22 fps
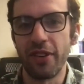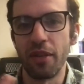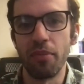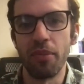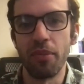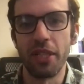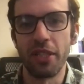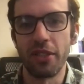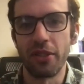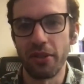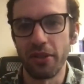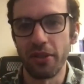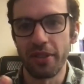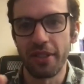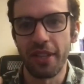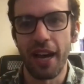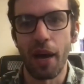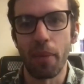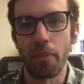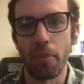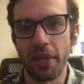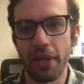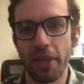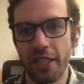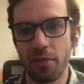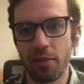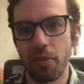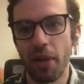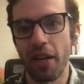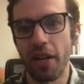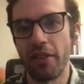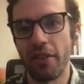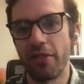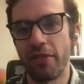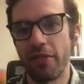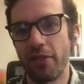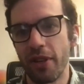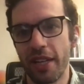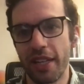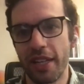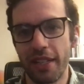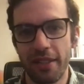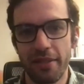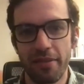fundamental topics, but
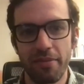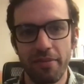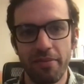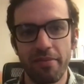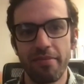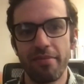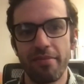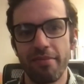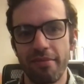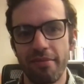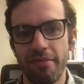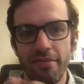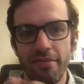for like,